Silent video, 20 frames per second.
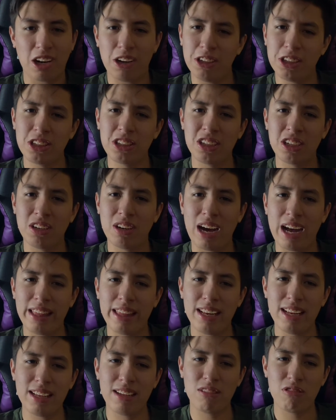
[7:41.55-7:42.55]
Also, I
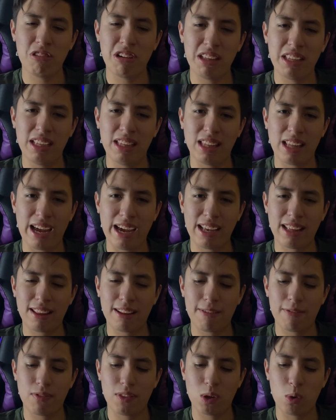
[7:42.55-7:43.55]
didn't really like
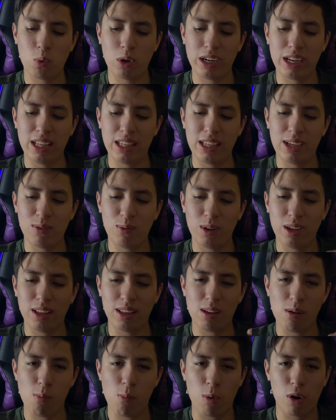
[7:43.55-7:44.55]
what they did
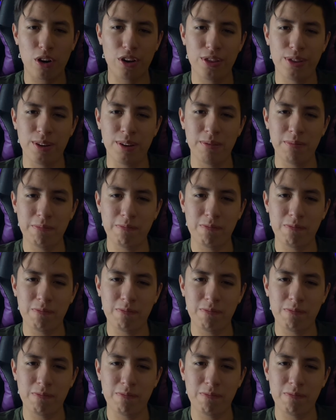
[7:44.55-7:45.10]
with Martha